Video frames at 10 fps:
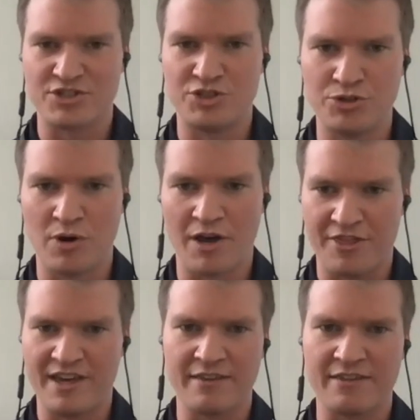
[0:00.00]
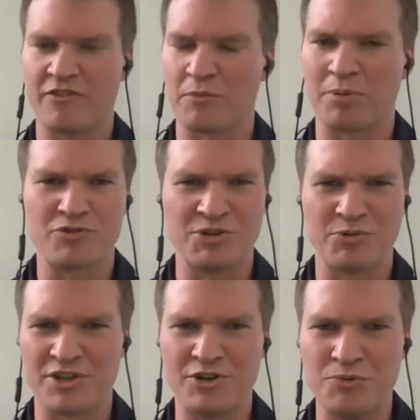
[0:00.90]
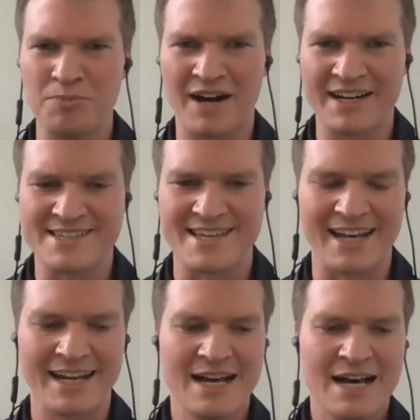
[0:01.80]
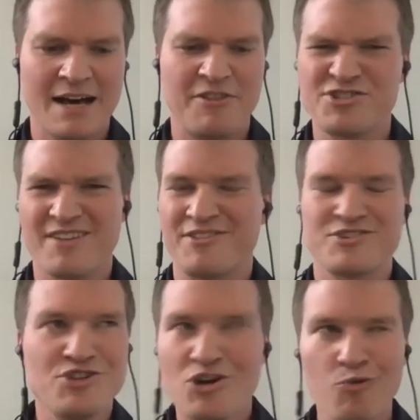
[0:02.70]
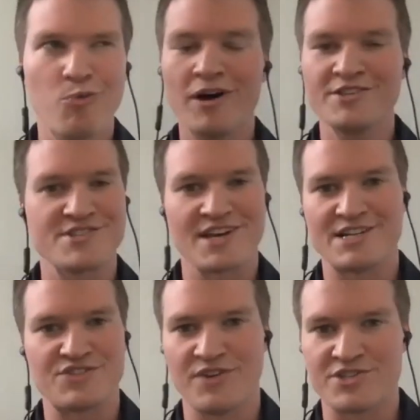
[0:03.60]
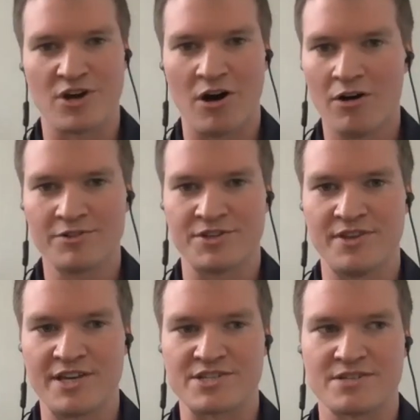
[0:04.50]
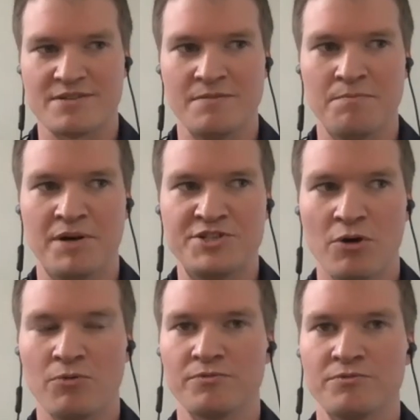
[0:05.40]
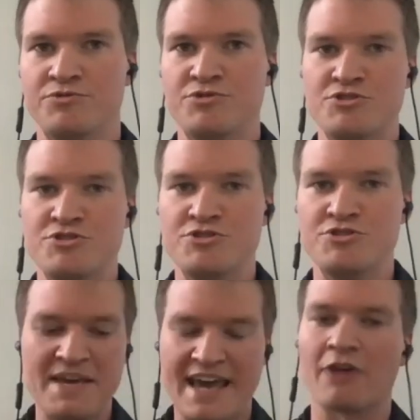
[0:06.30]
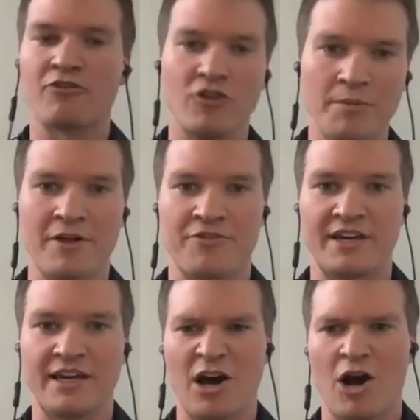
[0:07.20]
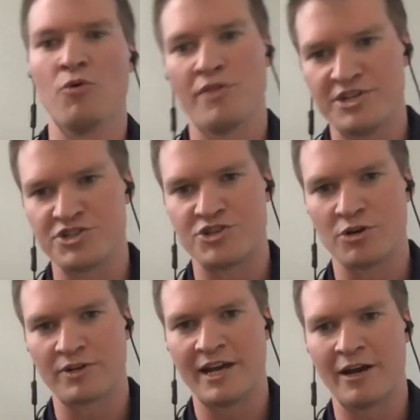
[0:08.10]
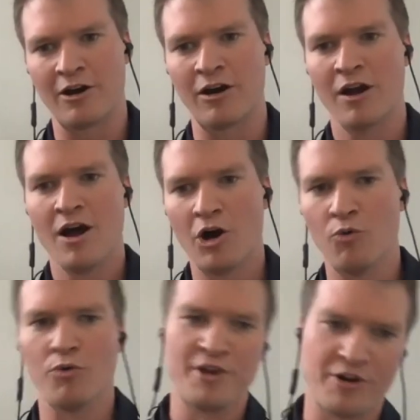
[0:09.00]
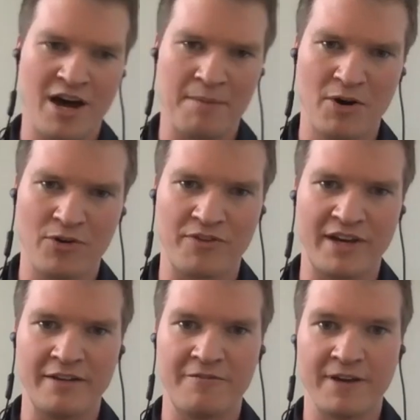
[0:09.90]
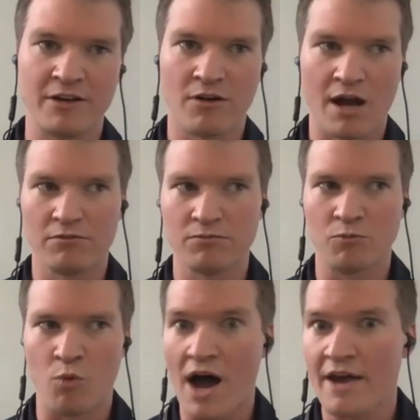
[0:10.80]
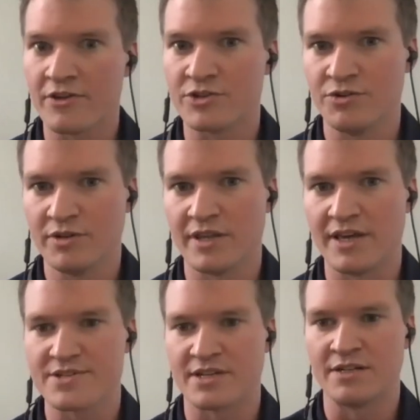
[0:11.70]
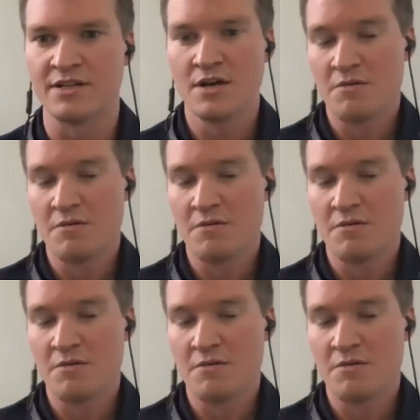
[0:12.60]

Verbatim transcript: to do a thing they've approached it with a new mindset there's there's no one size fits all to this but don't be careful about thinking oh well they just don't care oh well they're not motivated figure out why they're doing this and